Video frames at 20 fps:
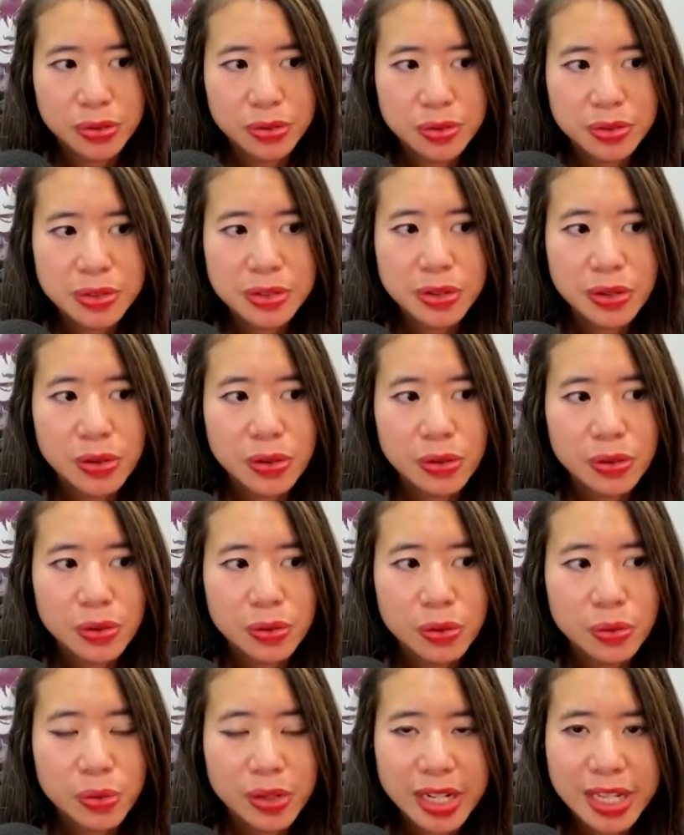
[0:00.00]

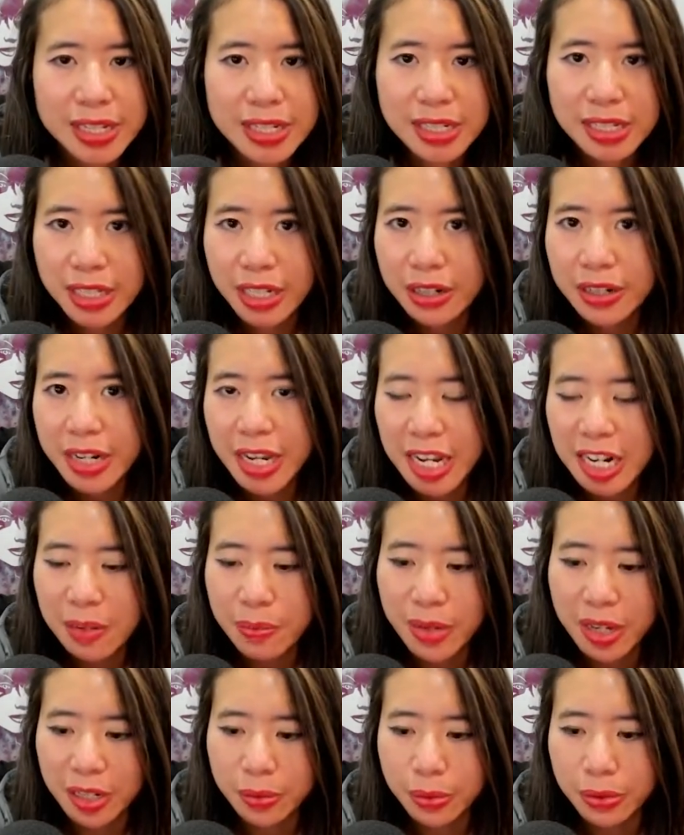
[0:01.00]
So when I declared
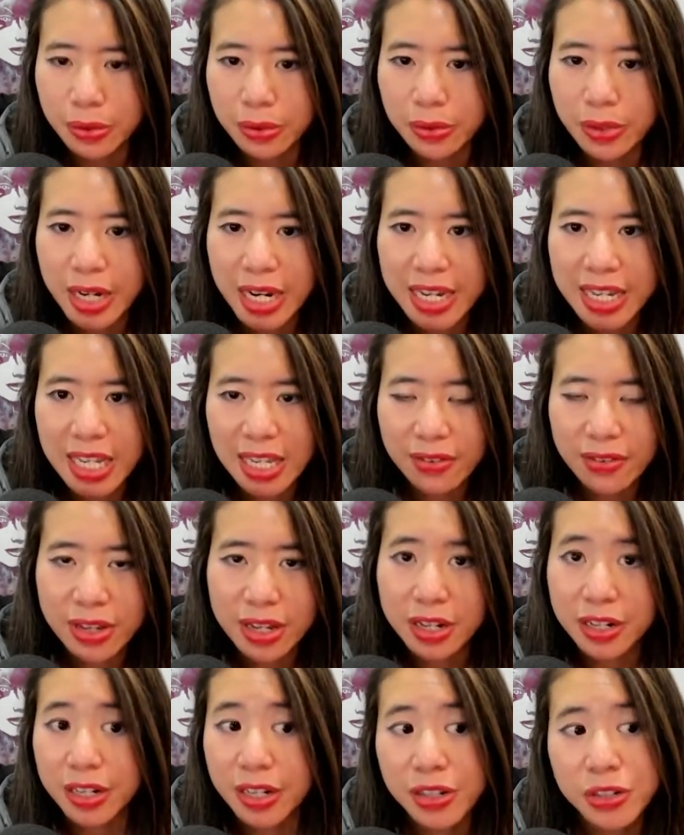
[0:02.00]
Animatable, I gave it
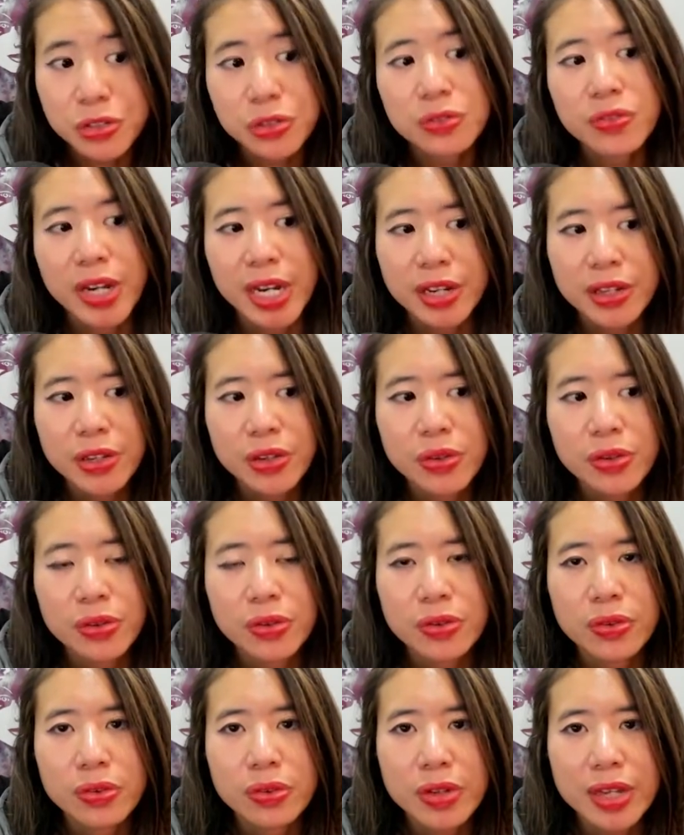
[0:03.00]
an initial value.